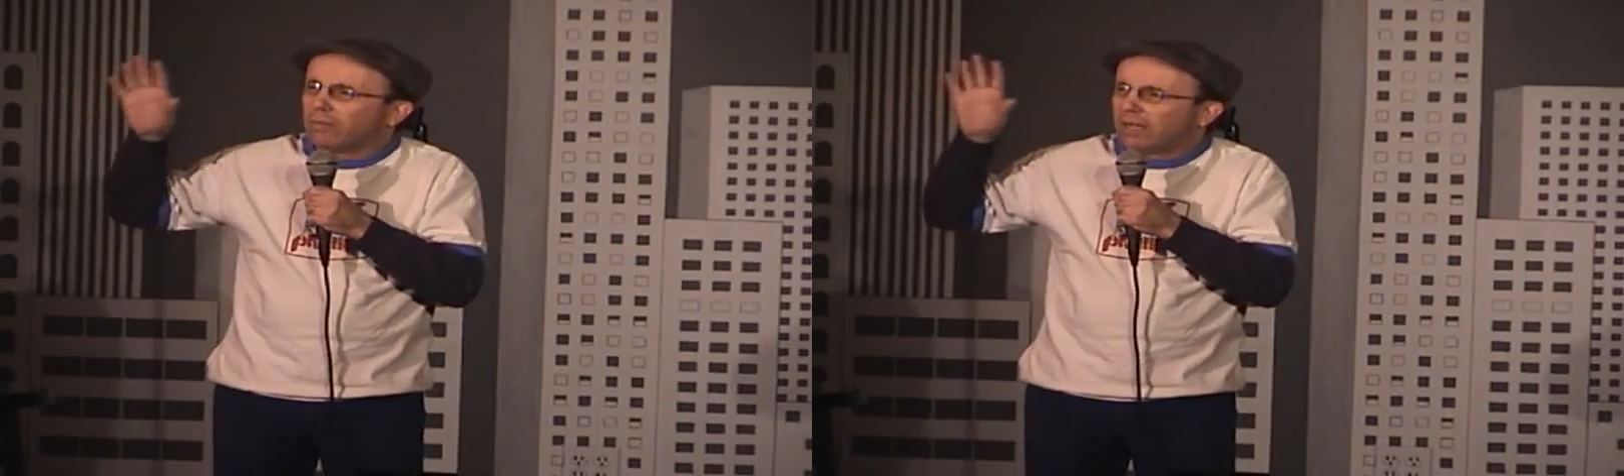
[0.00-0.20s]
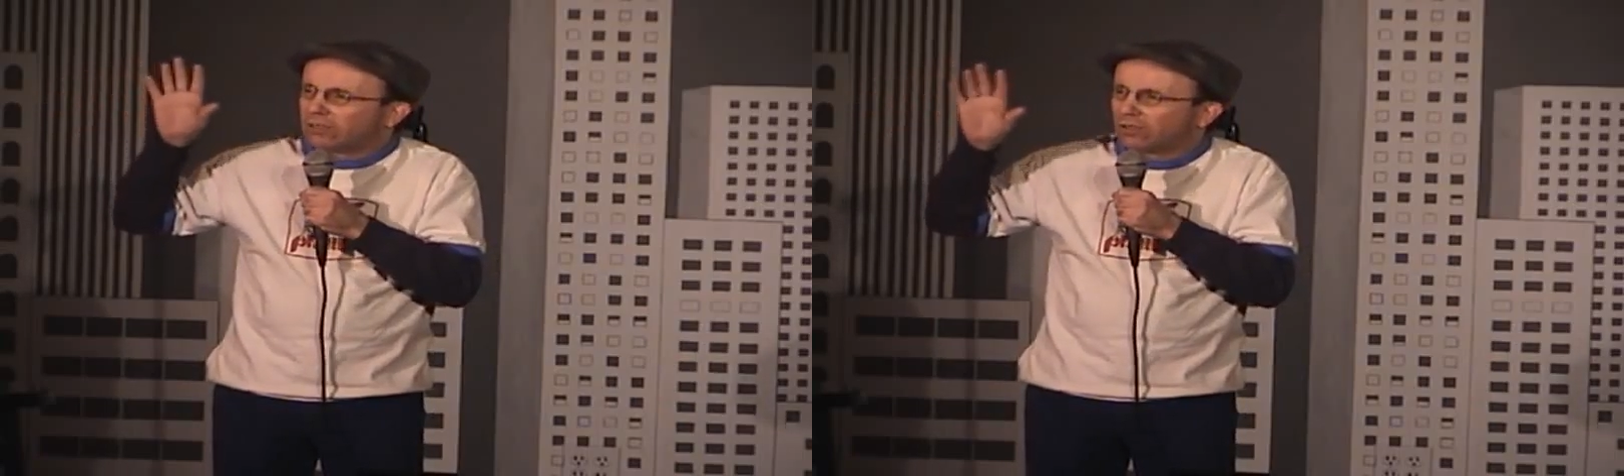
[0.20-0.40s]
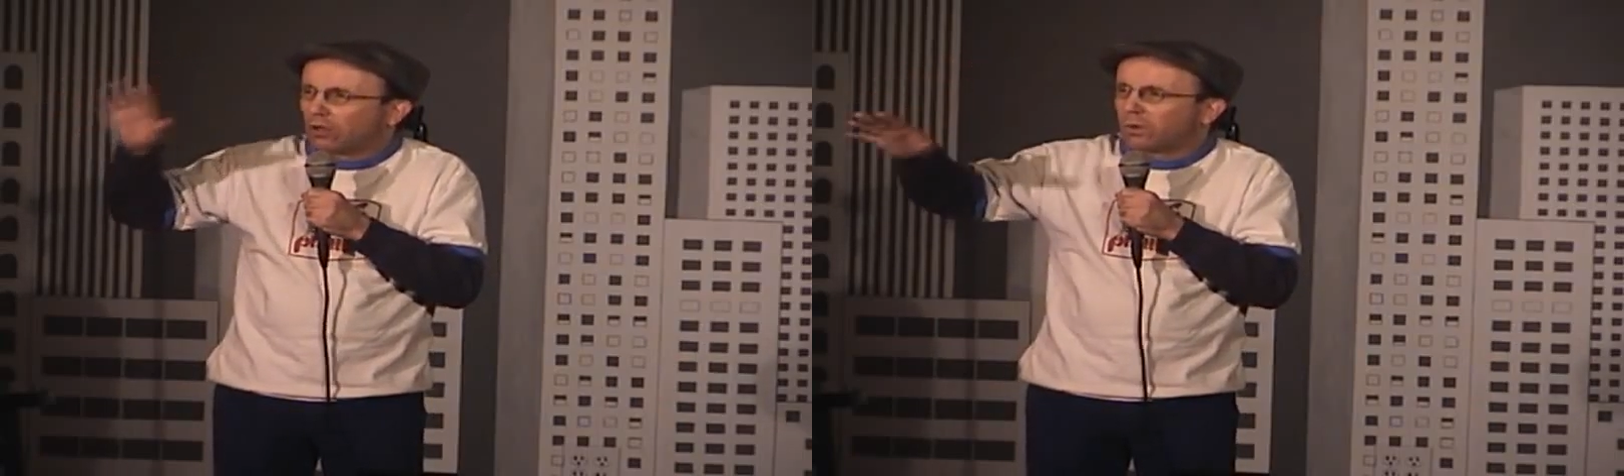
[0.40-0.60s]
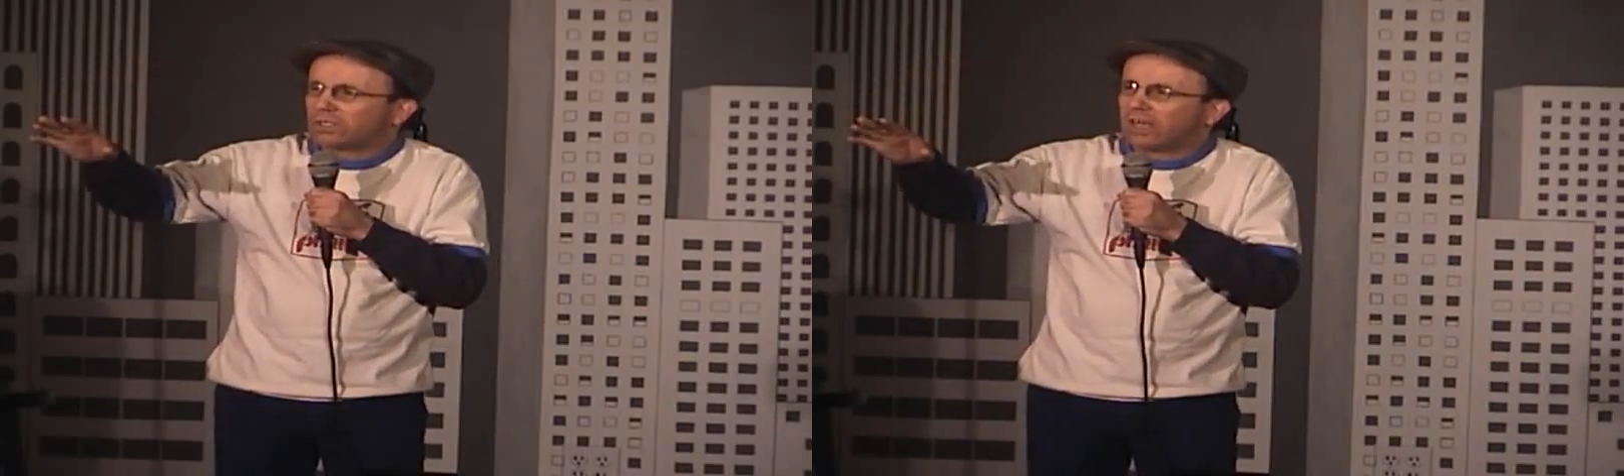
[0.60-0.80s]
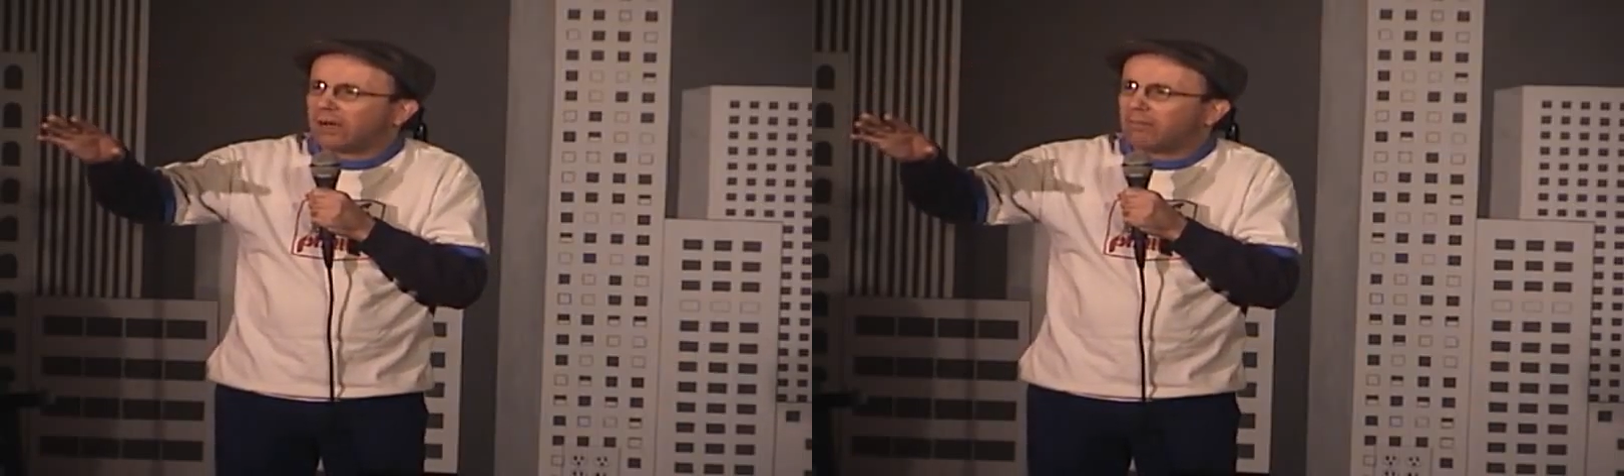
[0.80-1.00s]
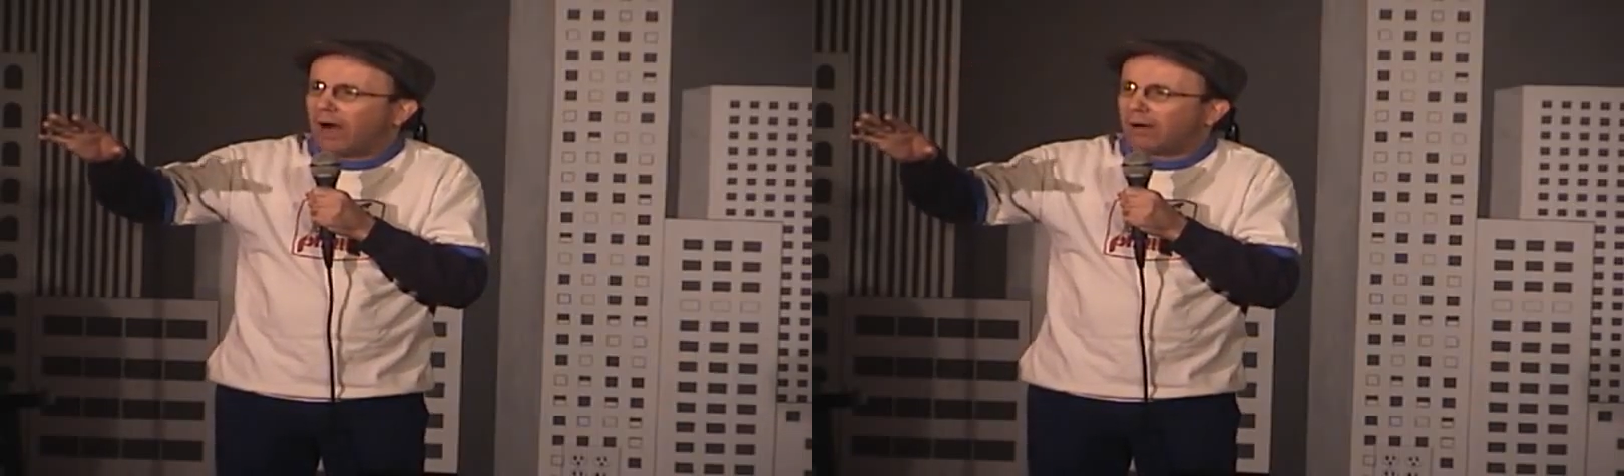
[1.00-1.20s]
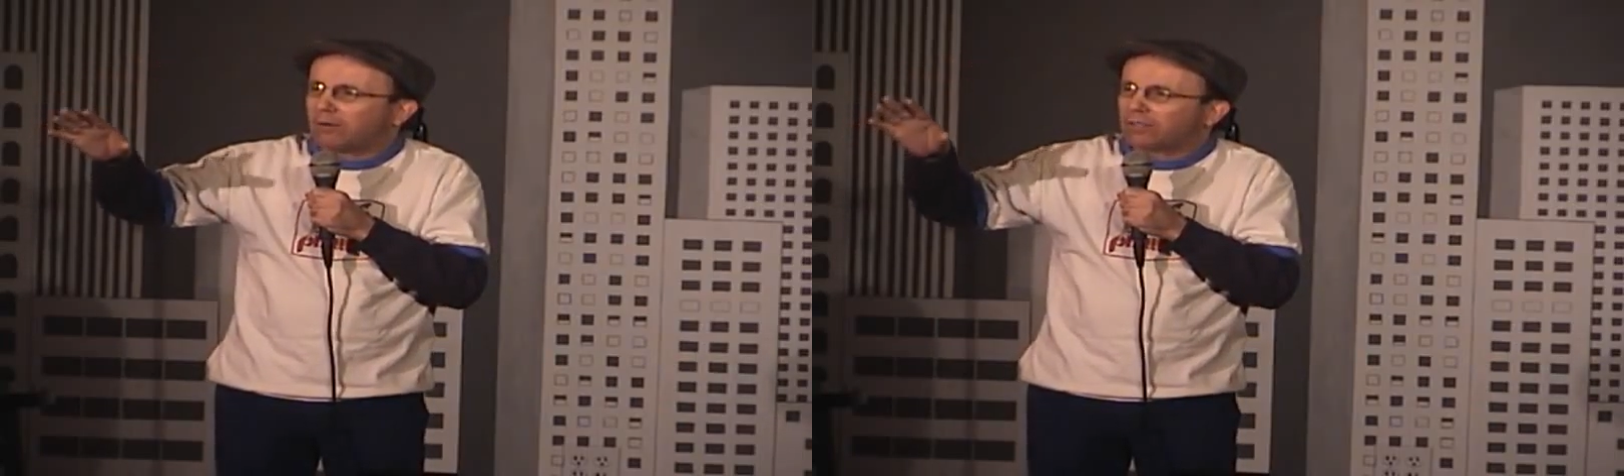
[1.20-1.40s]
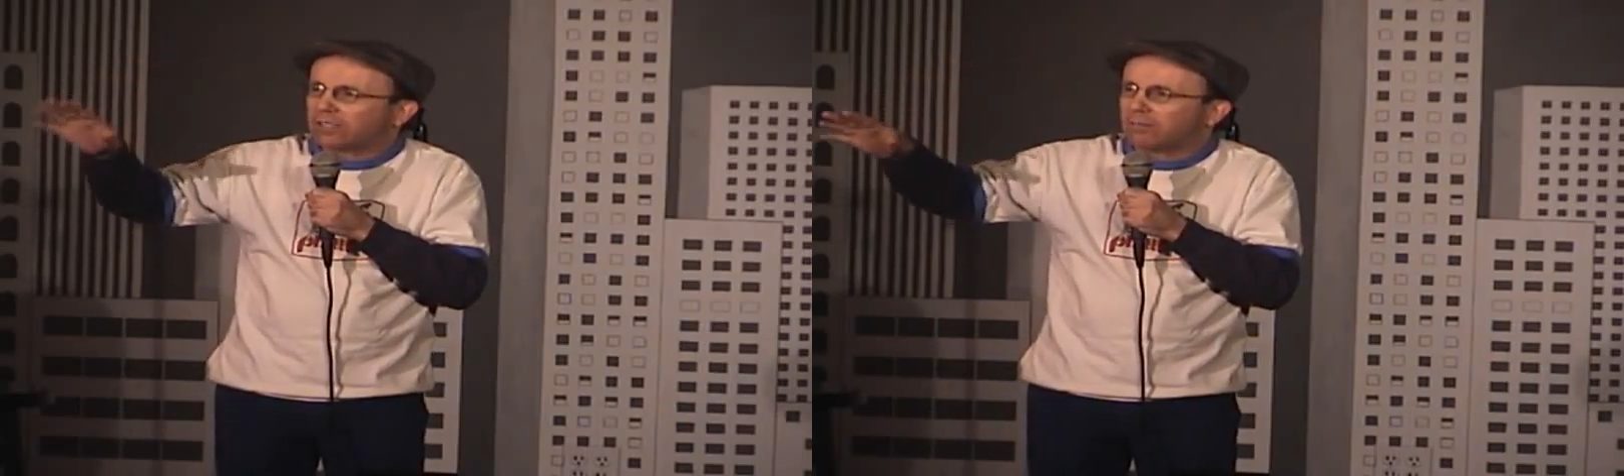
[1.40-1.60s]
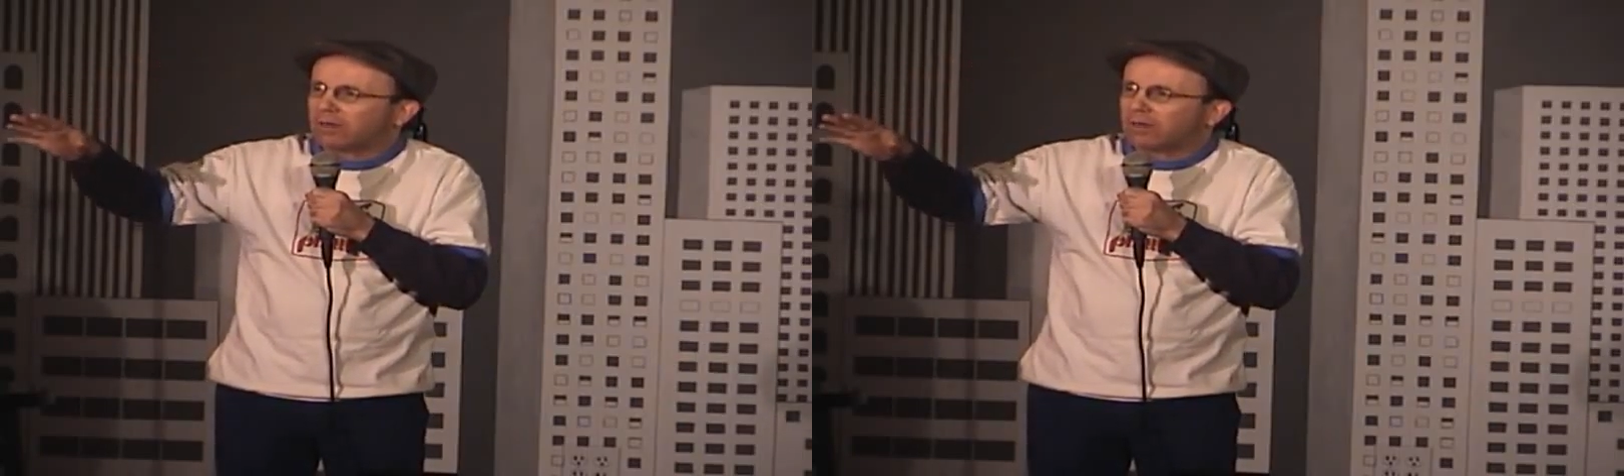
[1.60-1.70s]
about suicide bombers in the